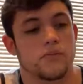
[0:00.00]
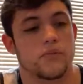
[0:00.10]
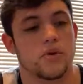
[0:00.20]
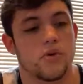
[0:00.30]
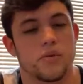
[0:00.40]

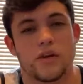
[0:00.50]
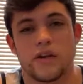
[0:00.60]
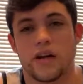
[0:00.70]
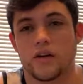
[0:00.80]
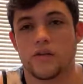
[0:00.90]
Don't quote me on
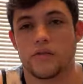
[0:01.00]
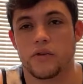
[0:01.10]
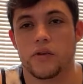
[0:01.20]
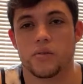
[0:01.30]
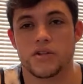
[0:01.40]
that. I don't
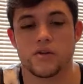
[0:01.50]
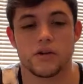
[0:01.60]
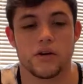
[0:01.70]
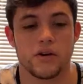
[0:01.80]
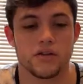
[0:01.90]
even know how much that
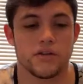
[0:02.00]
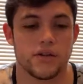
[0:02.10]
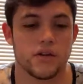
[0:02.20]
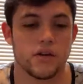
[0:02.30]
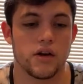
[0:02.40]
would cost.
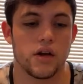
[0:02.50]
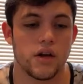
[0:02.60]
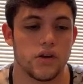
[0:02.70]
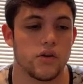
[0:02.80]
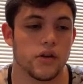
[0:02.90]
I think
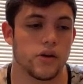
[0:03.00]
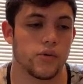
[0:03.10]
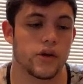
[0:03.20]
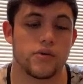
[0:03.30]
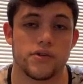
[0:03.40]
you can get
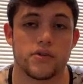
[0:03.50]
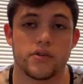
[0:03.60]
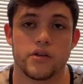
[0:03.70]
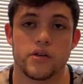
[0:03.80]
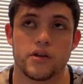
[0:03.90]
away
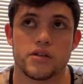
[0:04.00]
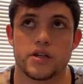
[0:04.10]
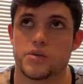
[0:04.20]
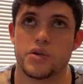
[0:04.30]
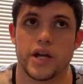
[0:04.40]
with
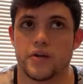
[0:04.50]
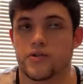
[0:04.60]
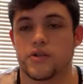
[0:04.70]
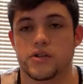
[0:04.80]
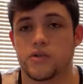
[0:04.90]
ZHP
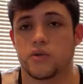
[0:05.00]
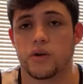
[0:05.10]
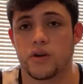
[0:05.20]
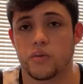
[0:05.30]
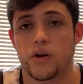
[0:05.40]
cams for like
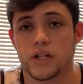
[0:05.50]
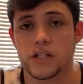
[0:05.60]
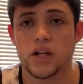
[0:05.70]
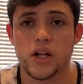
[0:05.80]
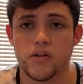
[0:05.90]

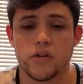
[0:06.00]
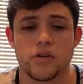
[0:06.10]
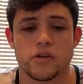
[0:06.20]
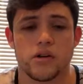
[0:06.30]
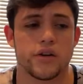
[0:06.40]
$200-300. If you go
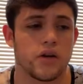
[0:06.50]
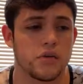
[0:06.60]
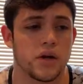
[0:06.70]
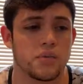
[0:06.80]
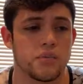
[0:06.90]
to a
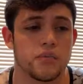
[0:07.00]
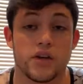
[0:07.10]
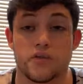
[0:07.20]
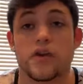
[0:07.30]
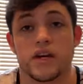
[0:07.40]
junkyard, you might
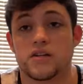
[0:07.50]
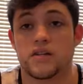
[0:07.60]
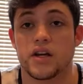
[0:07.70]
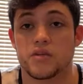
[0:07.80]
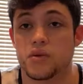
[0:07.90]
find a
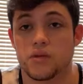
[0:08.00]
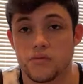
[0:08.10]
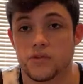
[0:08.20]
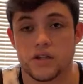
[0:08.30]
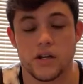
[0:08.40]

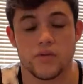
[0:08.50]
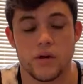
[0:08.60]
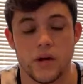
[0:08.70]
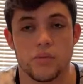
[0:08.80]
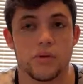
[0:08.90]
ZHP, which is kind of
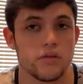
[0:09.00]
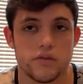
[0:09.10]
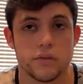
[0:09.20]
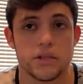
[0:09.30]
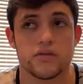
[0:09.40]
rare, but
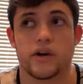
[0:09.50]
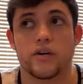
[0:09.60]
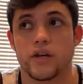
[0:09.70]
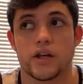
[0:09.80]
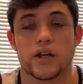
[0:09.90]
somebody just
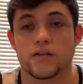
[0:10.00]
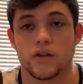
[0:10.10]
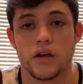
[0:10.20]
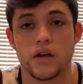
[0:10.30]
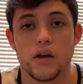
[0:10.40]
found it like
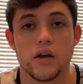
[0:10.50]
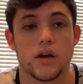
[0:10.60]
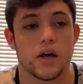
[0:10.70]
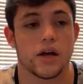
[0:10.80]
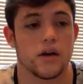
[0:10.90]
yesterday
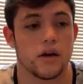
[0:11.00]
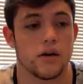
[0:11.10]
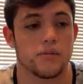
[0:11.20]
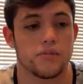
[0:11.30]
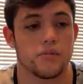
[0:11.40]
at
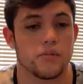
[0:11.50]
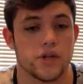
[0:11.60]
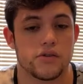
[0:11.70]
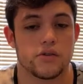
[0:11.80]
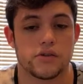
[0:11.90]

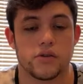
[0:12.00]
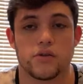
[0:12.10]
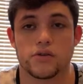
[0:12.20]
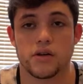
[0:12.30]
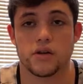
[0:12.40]
my tuner's
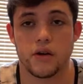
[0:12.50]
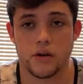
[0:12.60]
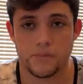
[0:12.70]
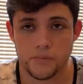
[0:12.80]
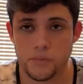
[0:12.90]
local
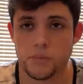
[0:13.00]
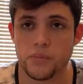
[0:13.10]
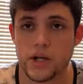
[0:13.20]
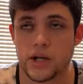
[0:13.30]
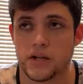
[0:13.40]
junkyard
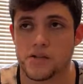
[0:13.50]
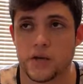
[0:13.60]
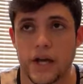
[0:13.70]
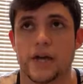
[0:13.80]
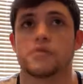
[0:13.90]
and got
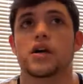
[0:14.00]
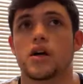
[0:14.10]
some cams.